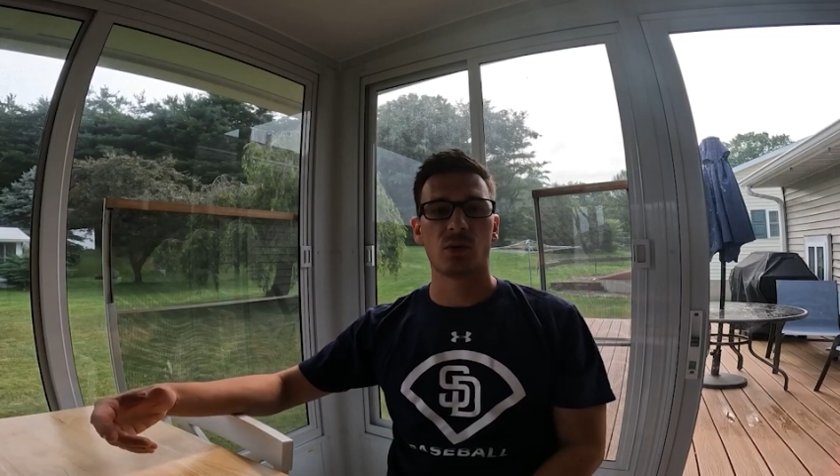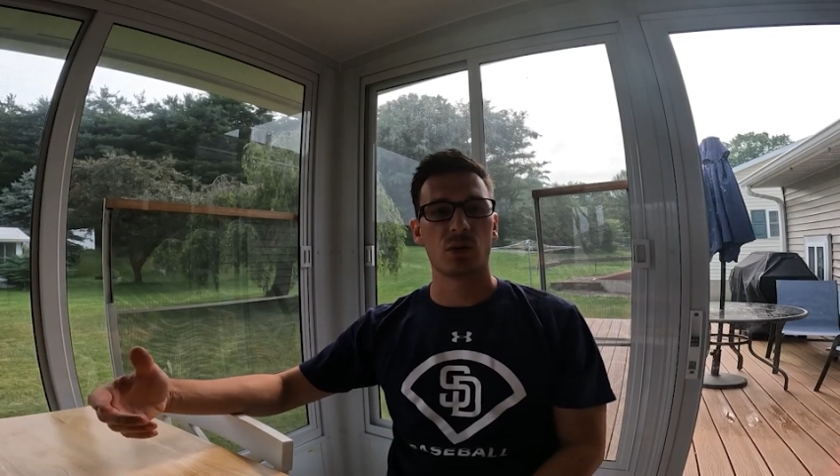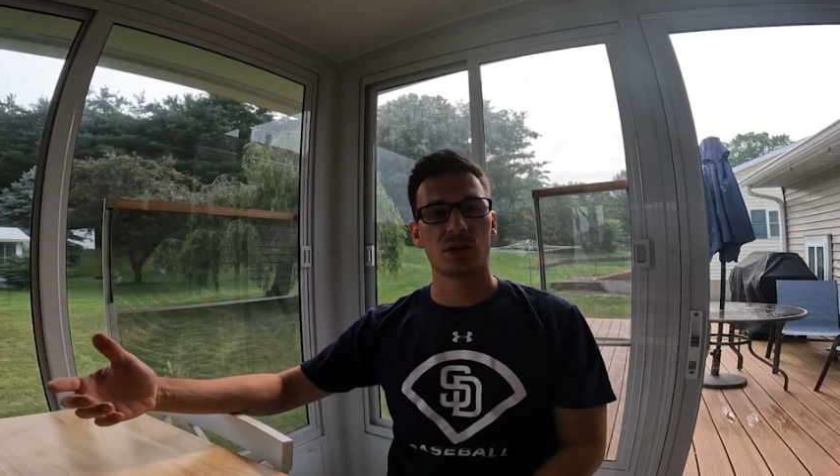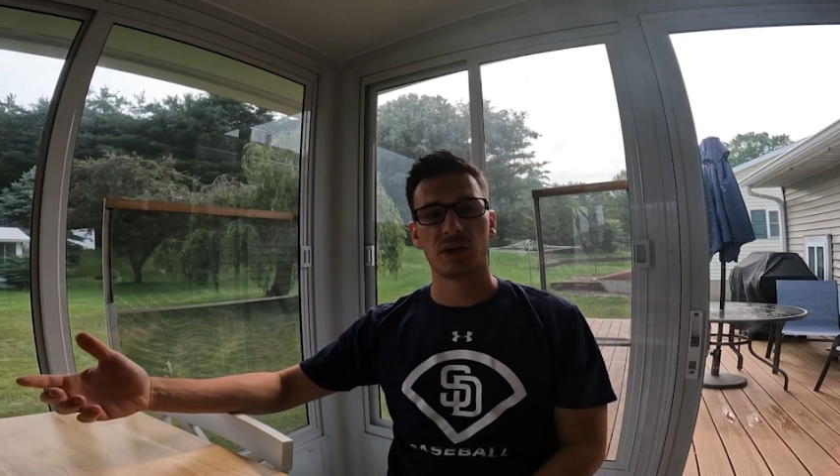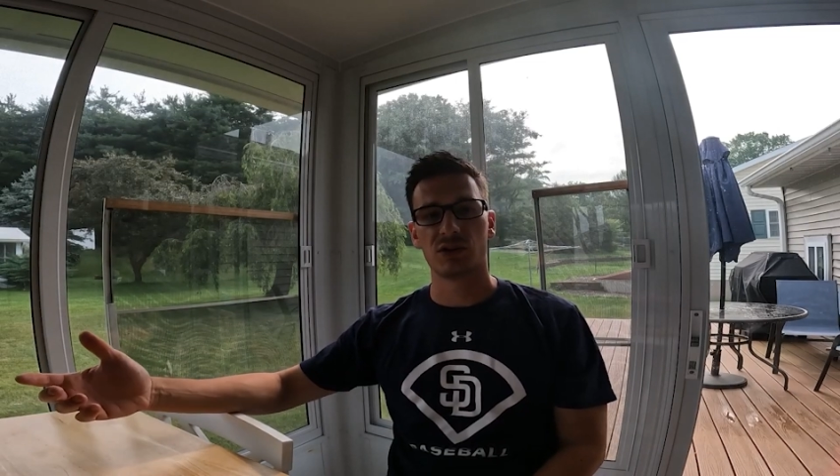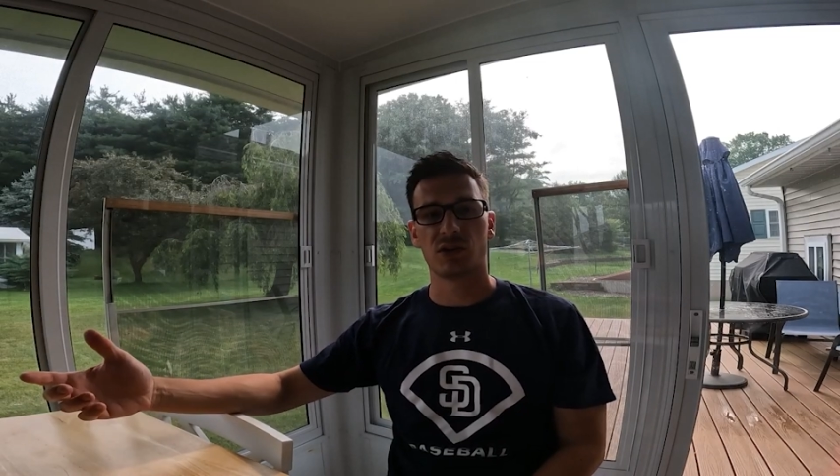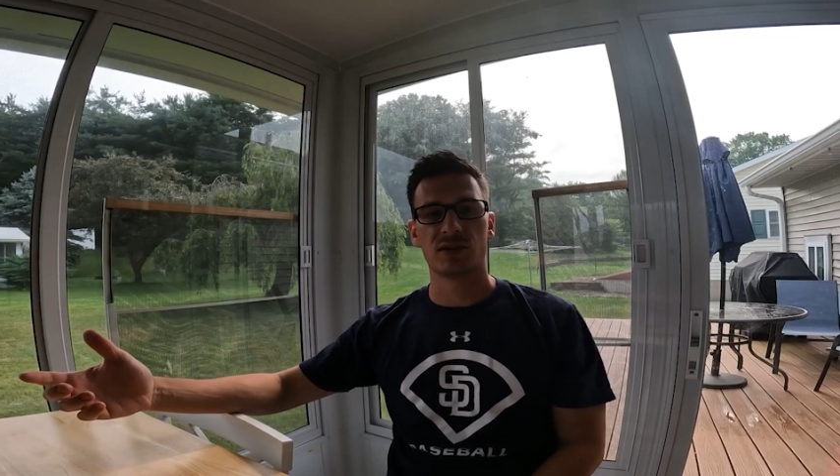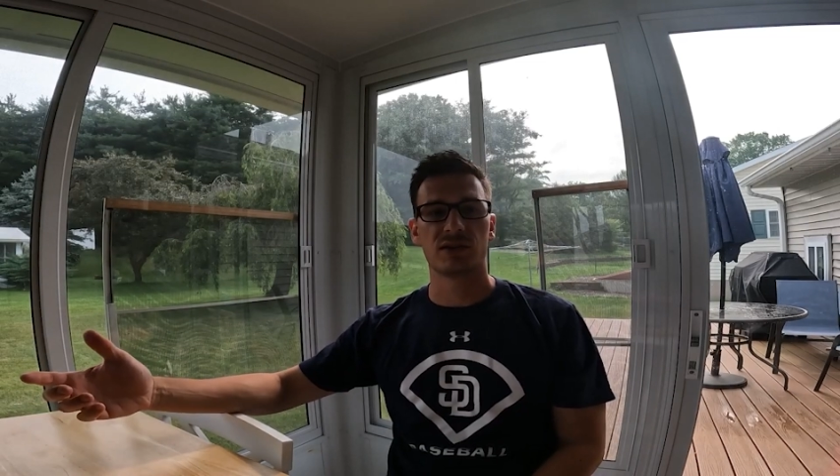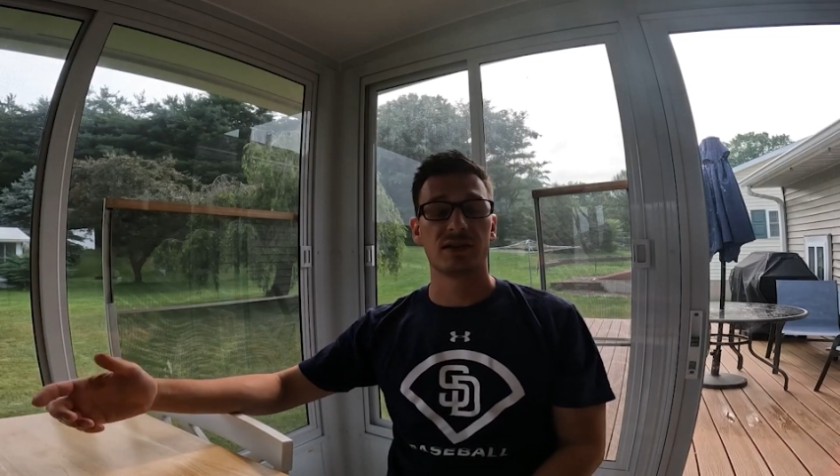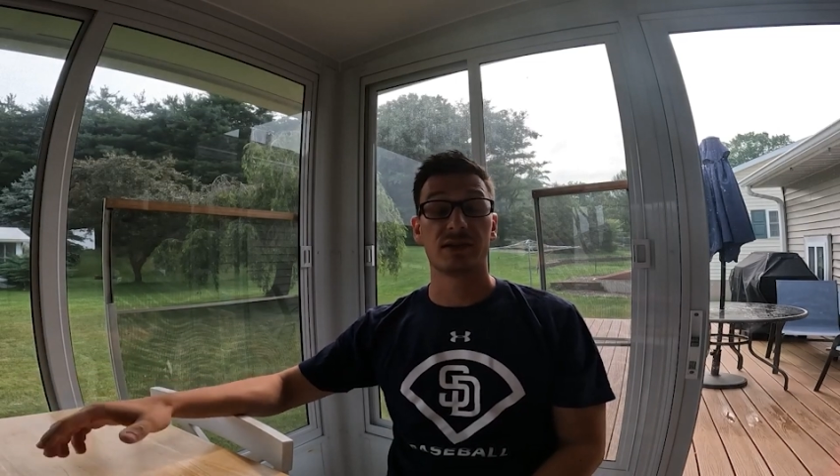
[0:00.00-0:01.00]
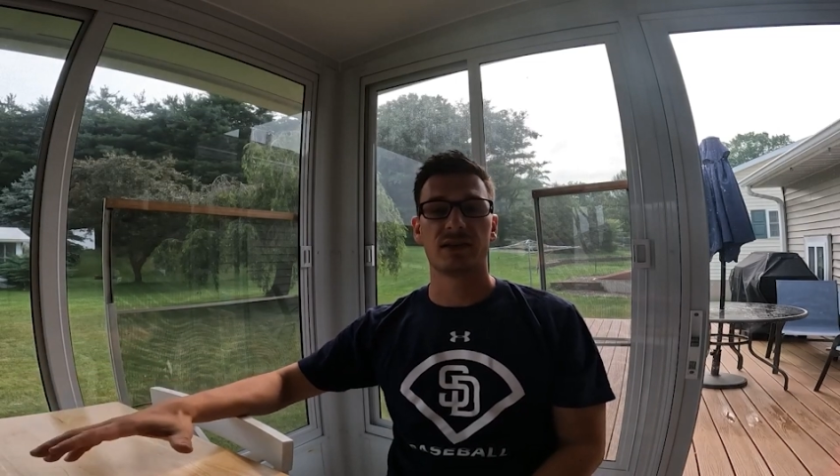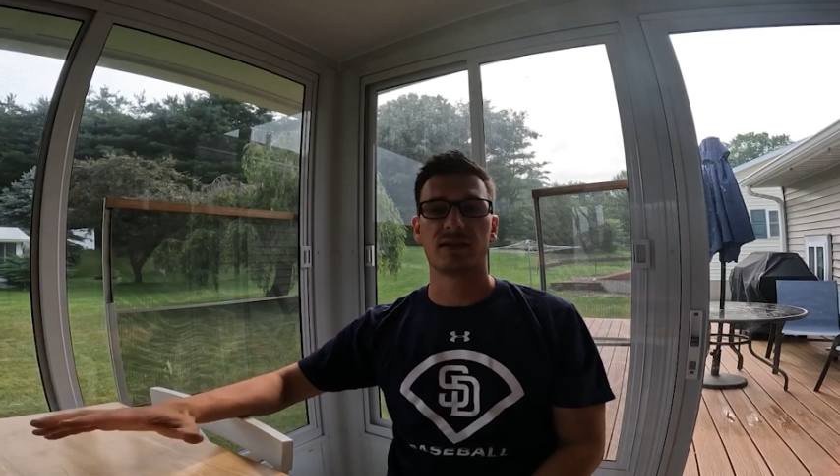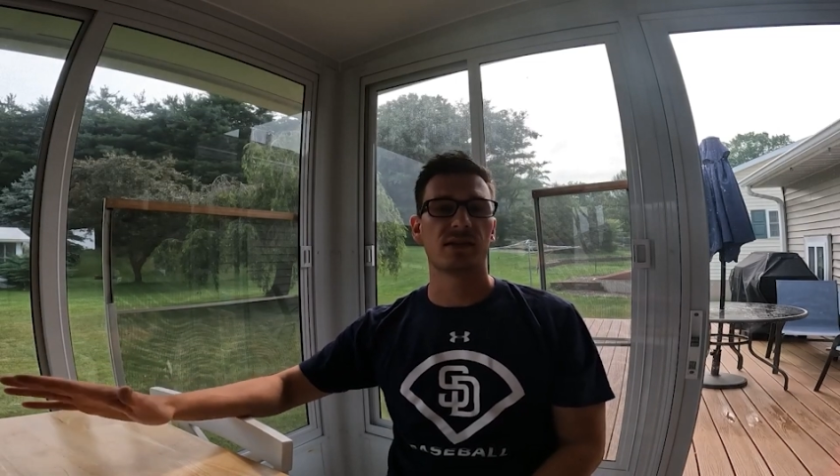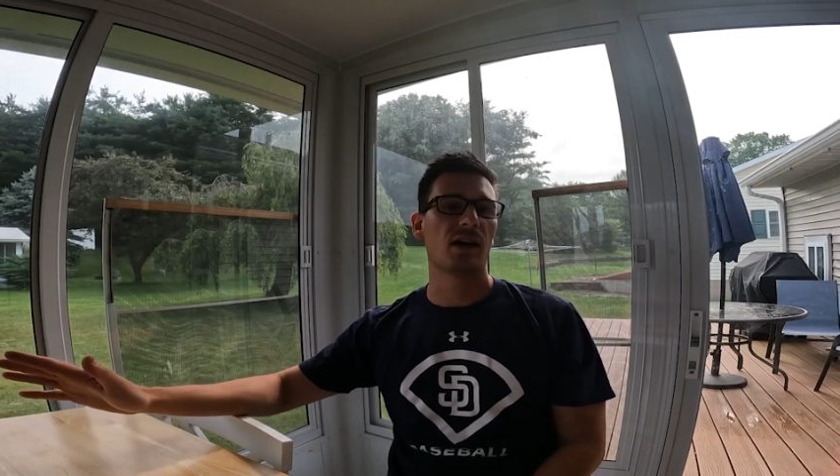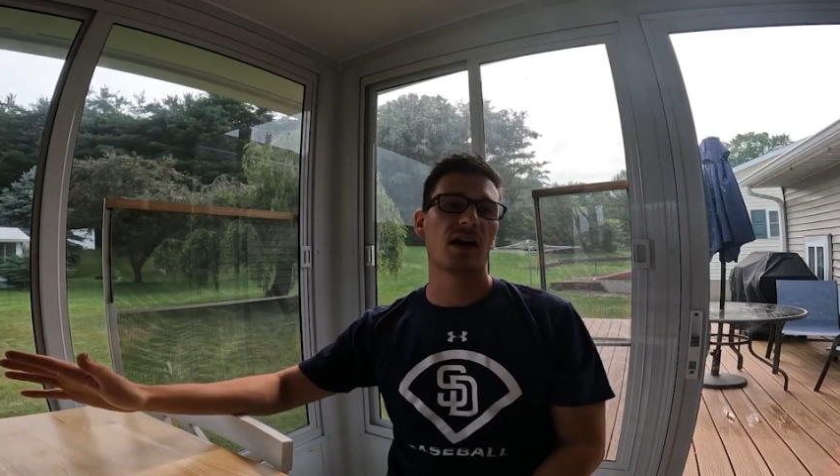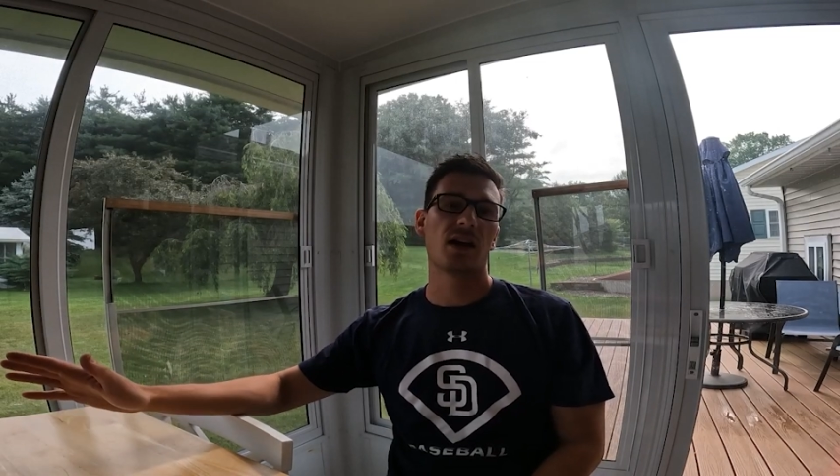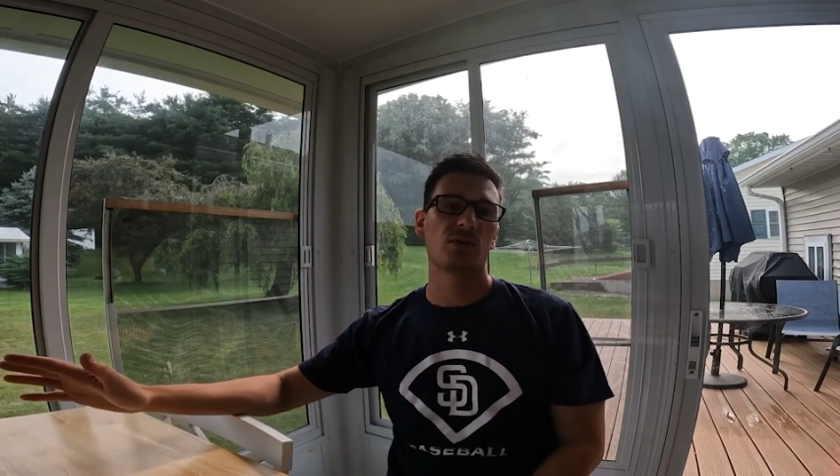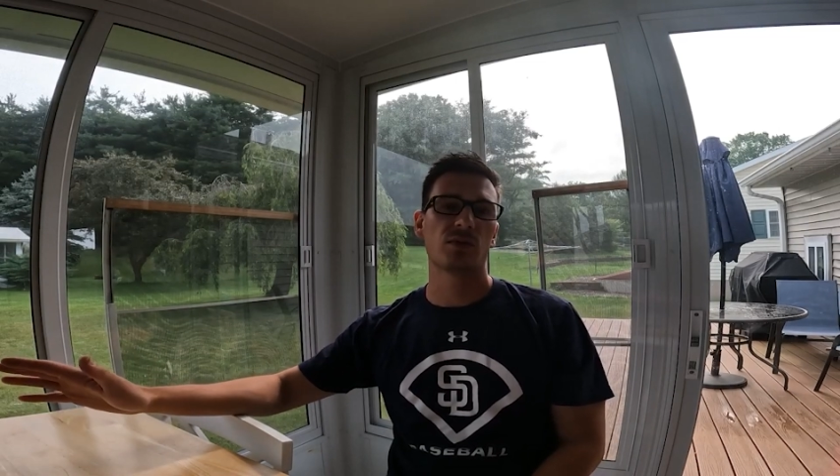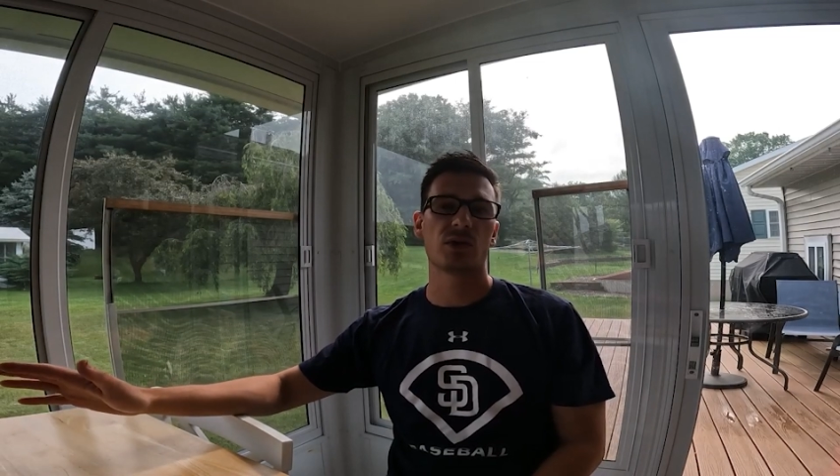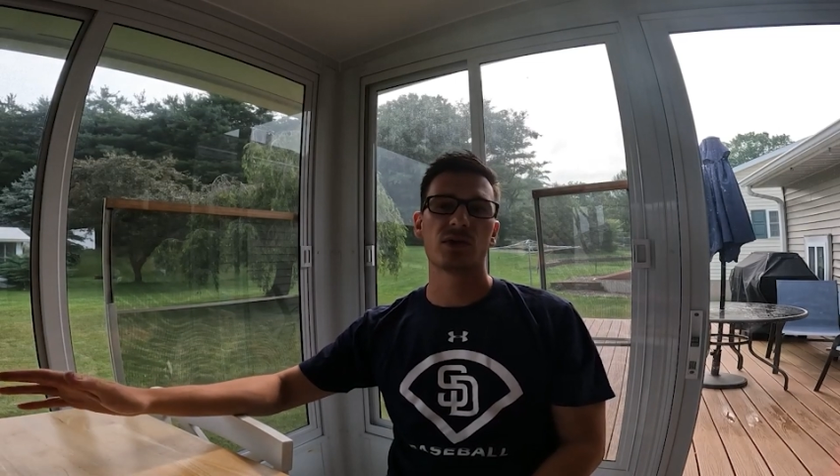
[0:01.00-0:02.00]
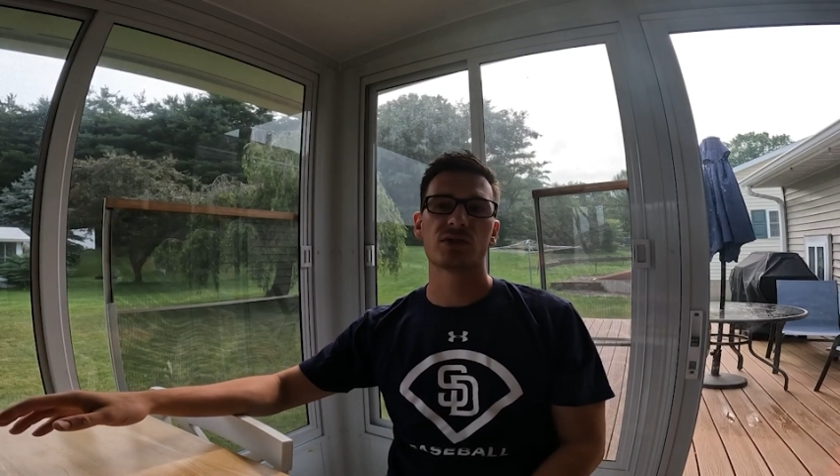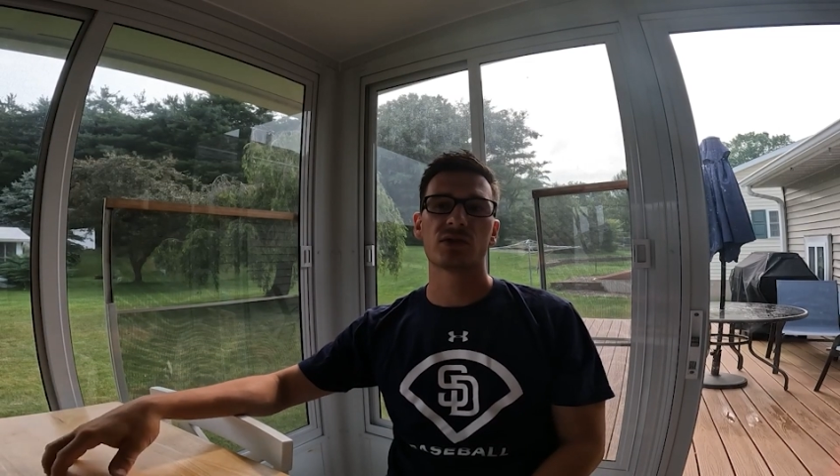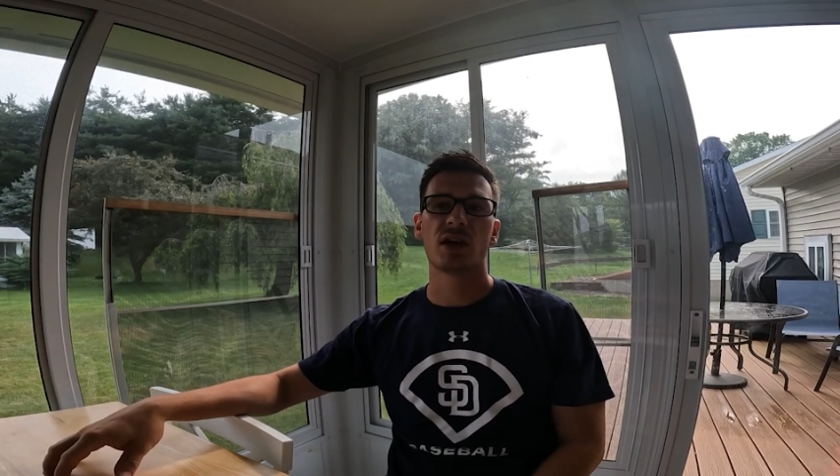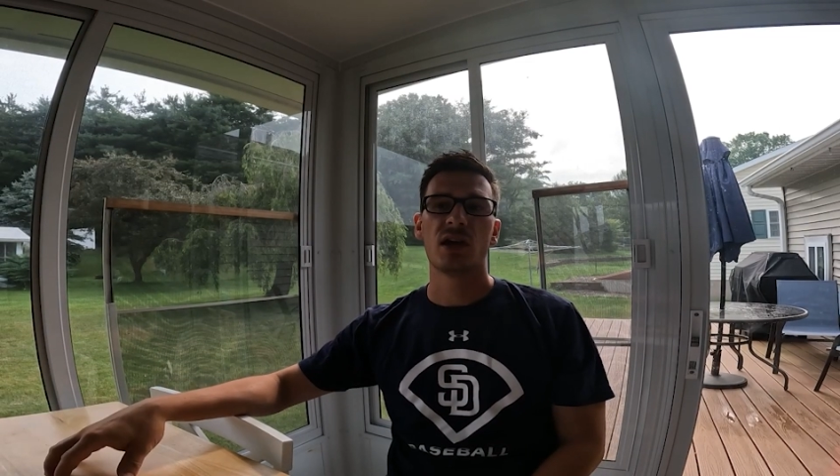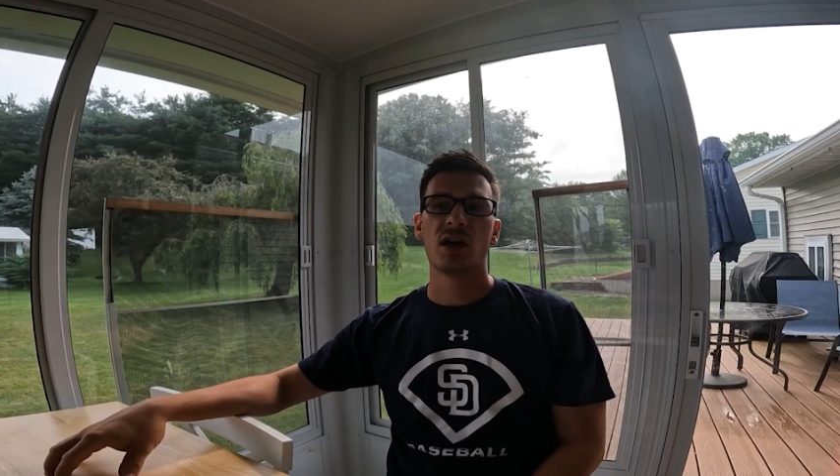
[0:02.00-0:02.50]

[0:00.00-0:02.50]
on one of my jet skis that did not have reverse.